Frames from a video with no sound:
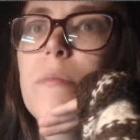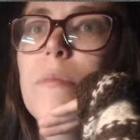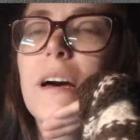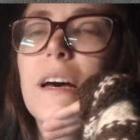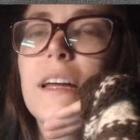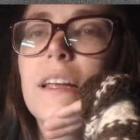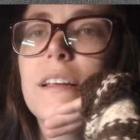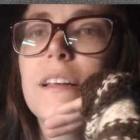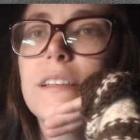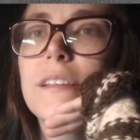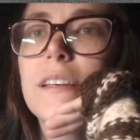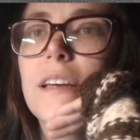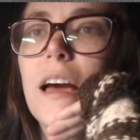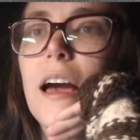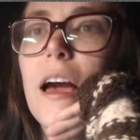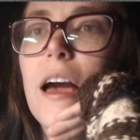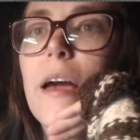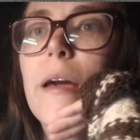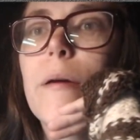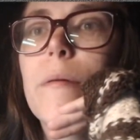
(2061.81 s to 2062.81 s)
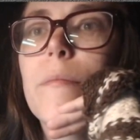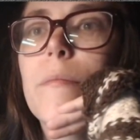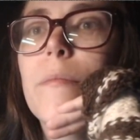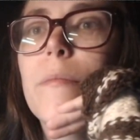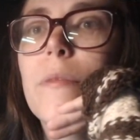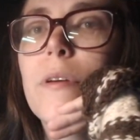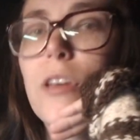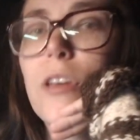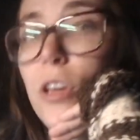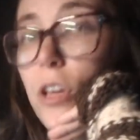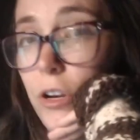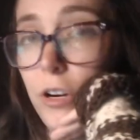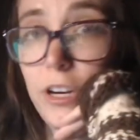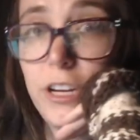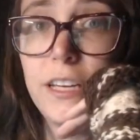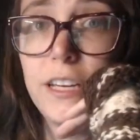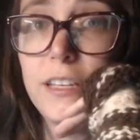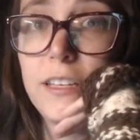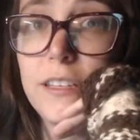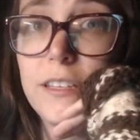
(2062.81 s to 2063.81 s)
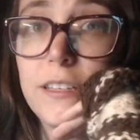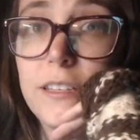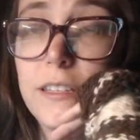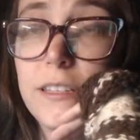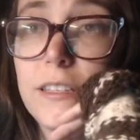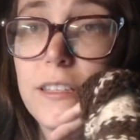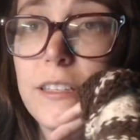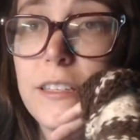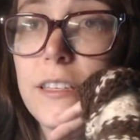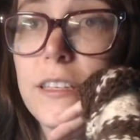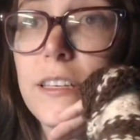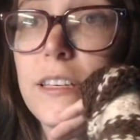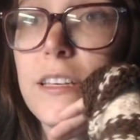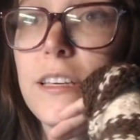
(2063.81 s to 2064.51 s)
but I'm curious.